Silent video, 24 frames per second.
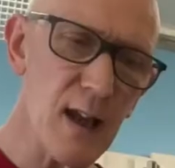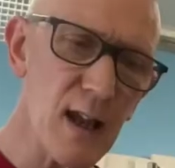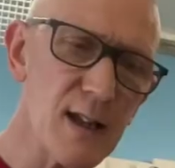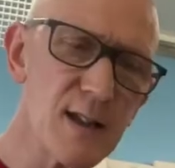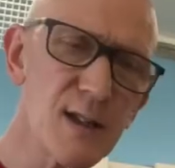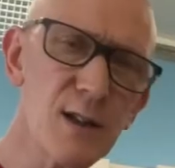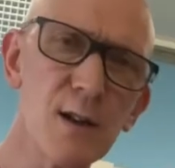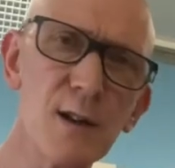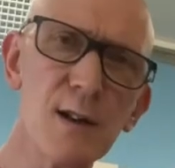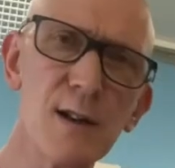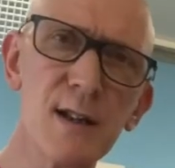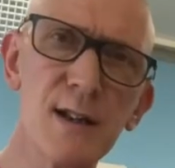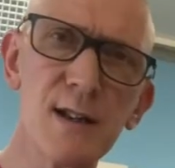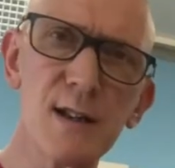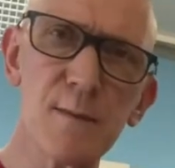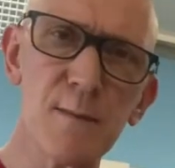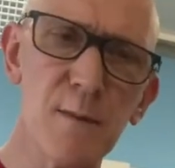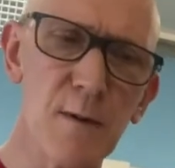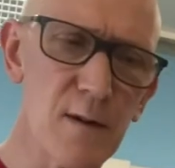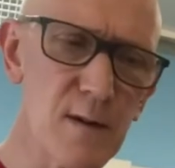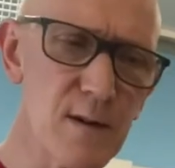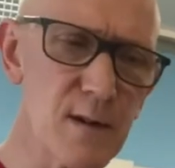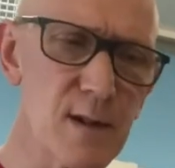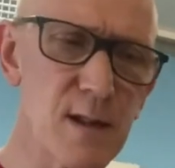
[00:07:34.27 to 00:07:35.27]
it's going to
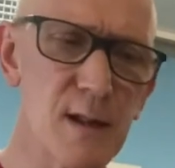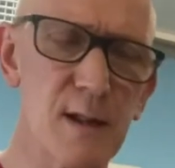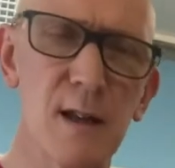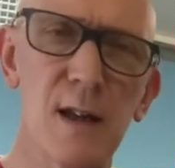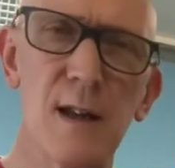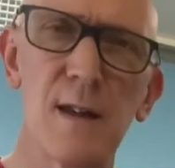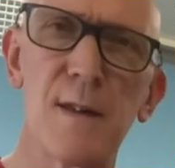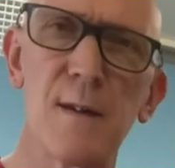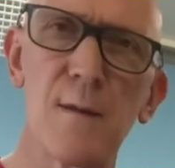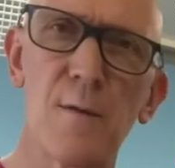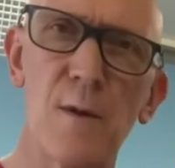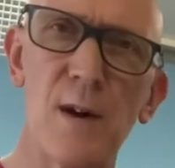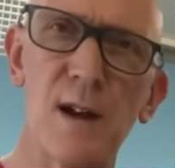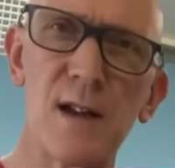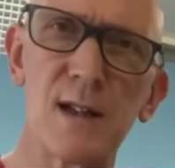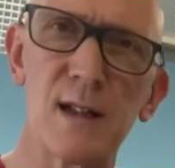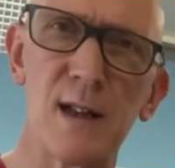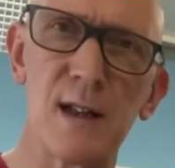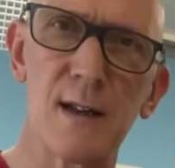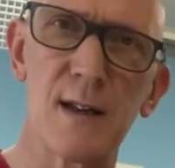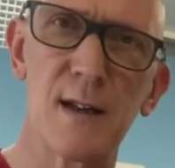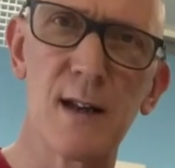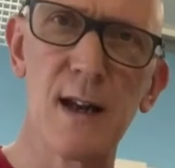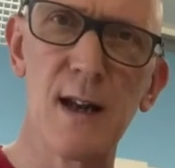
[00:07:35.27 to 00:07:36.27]
disperse the
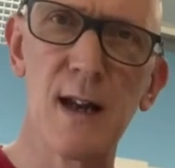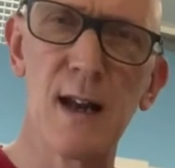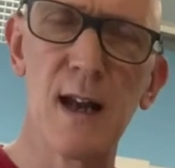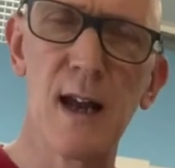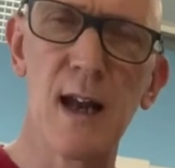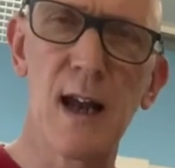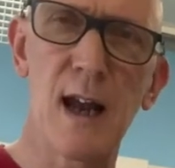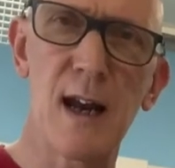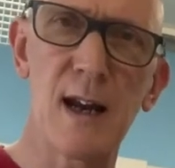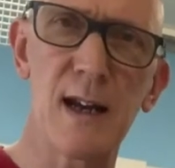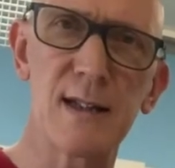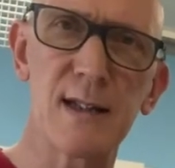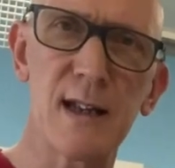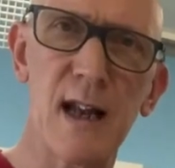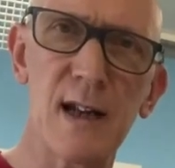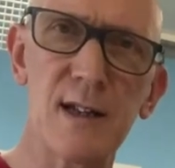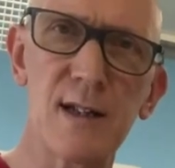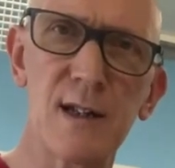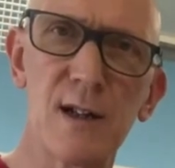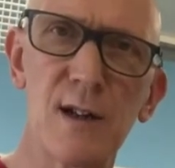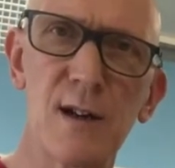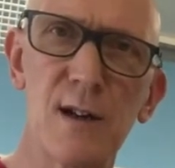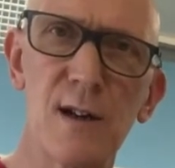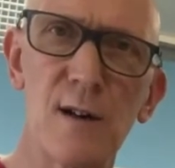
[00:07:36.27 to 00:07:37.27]
resin, and it's
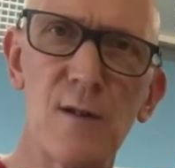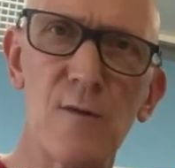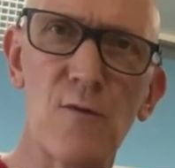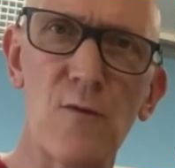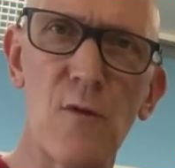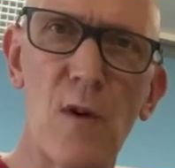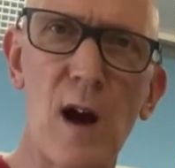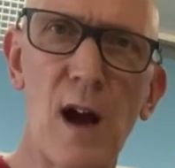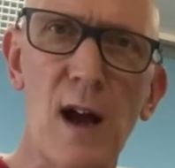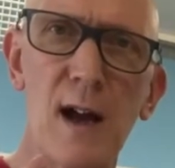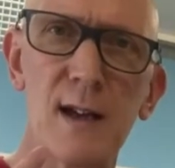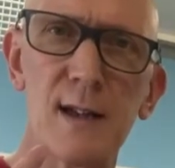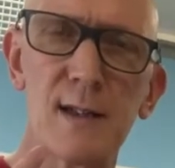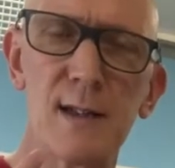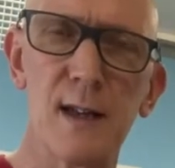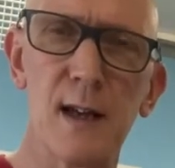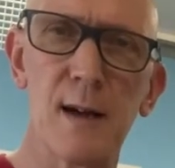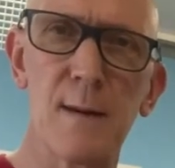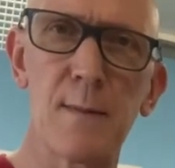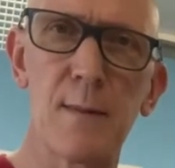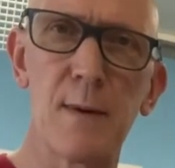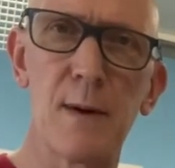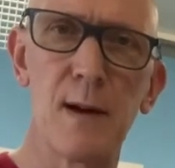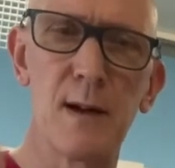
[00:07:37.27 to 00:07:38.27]
actually going to rise
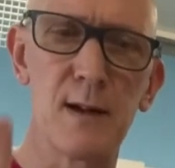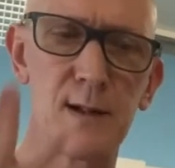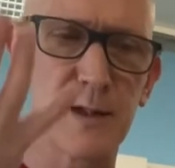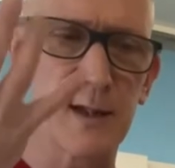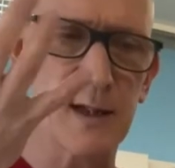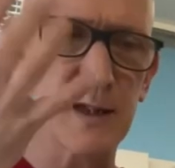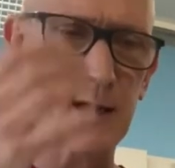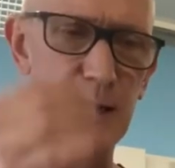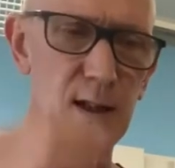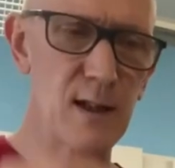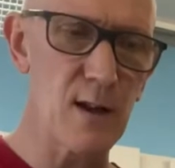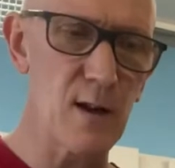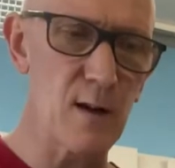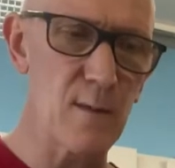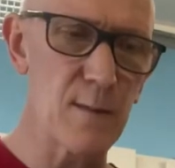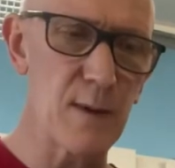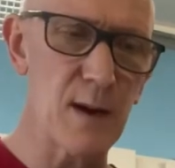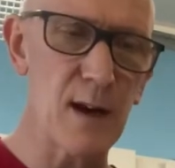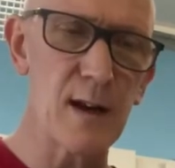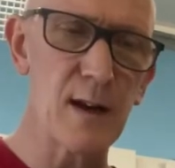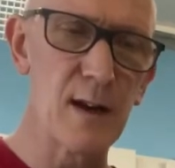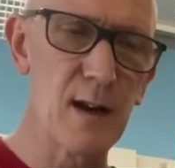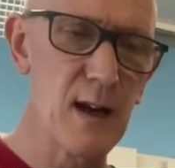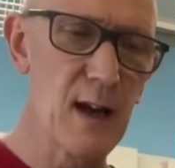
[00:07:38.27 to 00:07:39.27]
up just a little
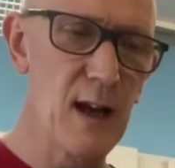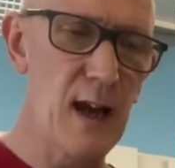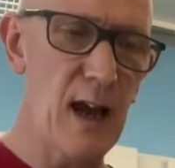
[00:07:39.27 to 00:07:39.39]
bit.